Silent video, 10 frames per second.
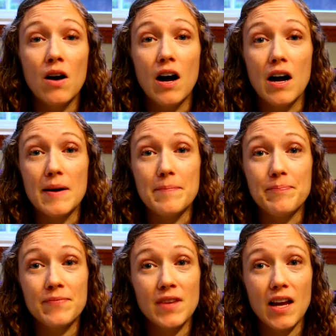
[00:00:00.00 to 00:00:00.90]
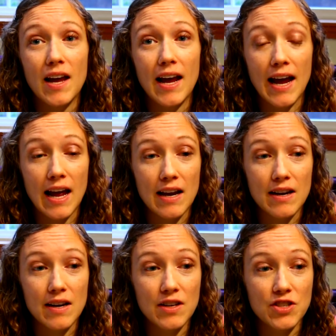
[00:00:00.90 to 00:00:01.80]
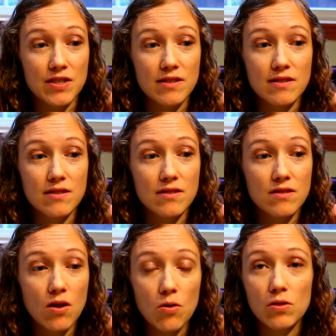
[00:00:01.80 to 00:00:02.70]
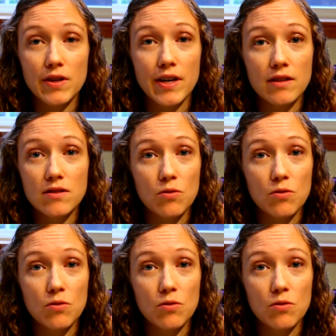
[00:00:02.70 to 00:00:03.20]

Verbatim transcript: and just totally